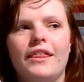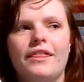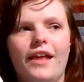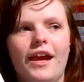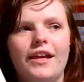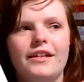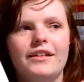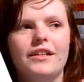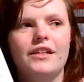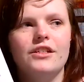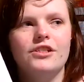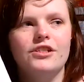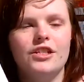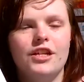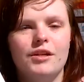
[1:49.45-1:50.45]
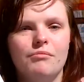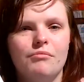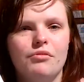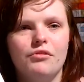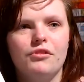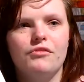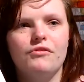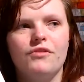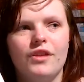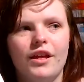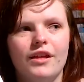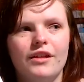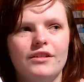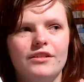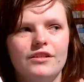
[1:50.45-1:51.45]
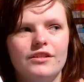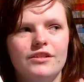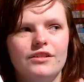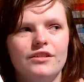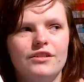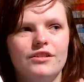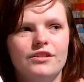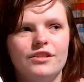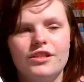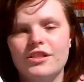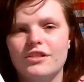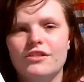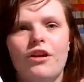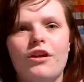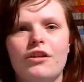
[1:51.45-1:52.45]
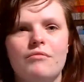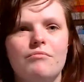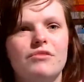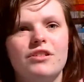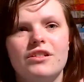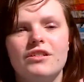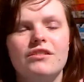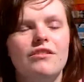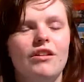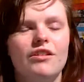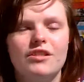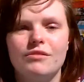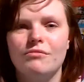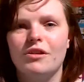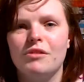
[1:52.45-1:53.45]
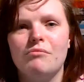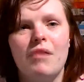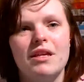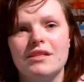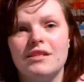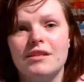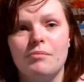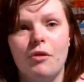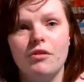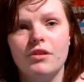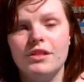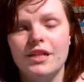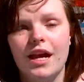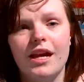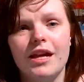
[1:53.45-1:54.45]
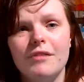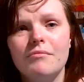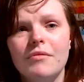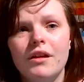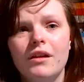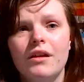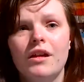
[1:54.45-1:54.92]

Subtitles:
then she can prove that she's not someone who messes up all the time.